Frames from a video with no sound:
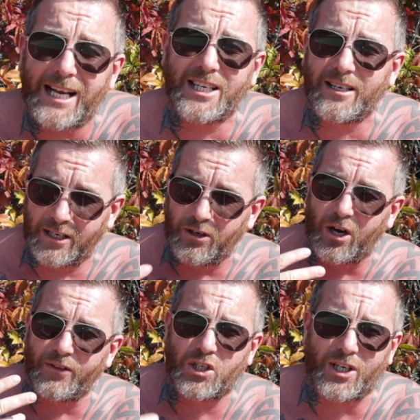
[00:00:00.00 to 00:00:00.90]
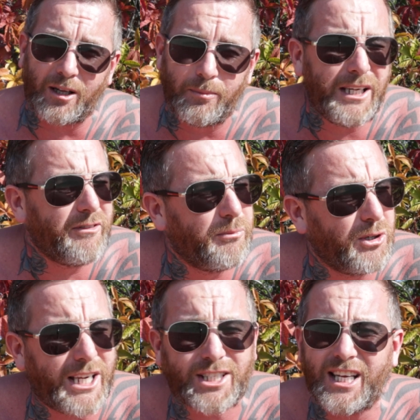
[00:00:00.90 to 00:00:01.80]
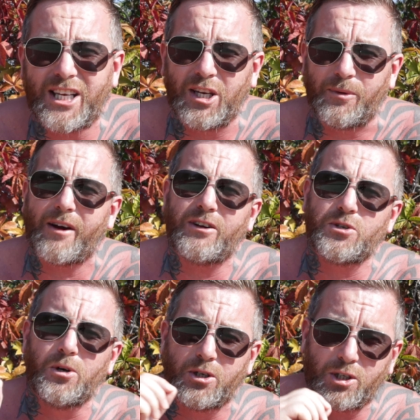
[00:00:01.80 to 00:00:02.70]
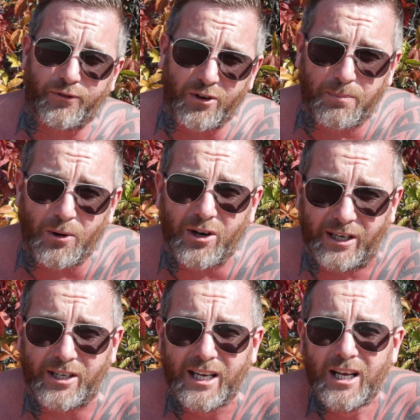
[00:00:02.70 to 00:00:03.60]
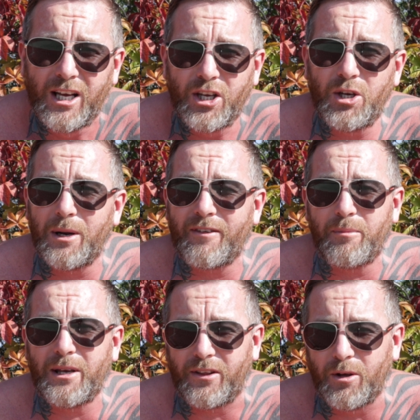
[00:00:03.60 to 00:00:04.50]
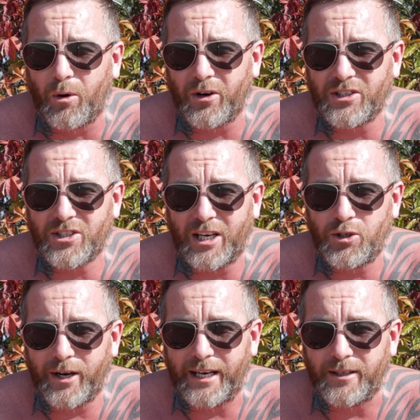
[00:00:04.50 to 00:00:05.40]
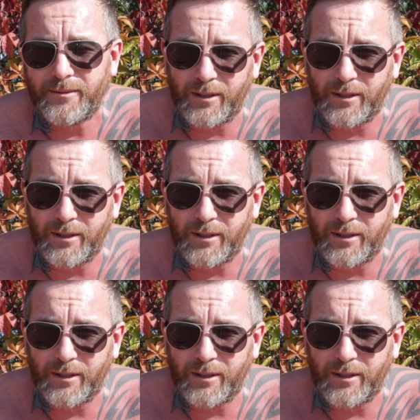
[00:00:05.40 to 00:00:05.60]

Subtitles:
As in, you know, on this channel, BelievingBruce, I say to you, there is no tougher opponent you will ever meet than the one inside your head.